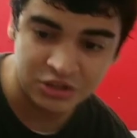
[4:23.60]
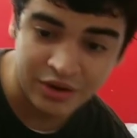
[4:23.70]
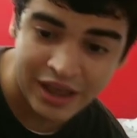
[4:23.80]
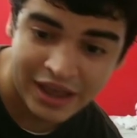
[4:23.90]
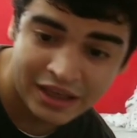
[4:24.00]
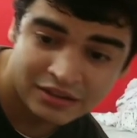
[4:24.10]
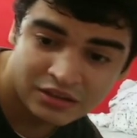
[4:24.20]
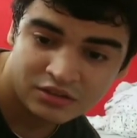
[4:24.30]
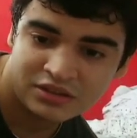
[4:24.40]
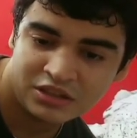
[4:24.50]
And
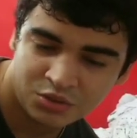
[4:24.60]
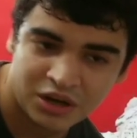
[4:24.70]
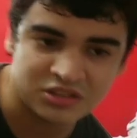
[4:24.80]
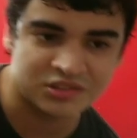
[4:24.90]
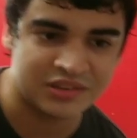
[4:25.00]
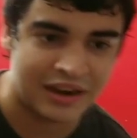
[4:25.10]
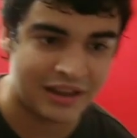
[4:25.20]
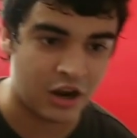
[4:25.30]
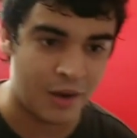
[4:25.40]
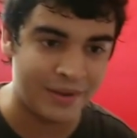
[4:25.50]
thanks for watching. Subscribe,
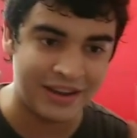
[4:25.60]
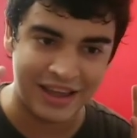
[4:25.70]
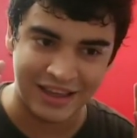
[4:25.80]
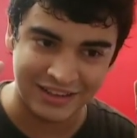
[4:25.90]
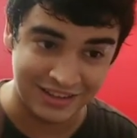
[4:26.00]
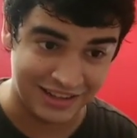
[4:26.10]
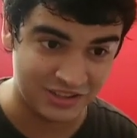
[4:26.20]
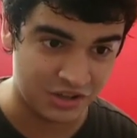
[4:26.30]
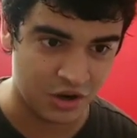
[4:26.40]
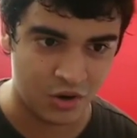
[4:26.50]
like, comment, and
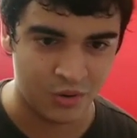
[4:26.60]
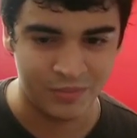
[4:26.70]
let's go.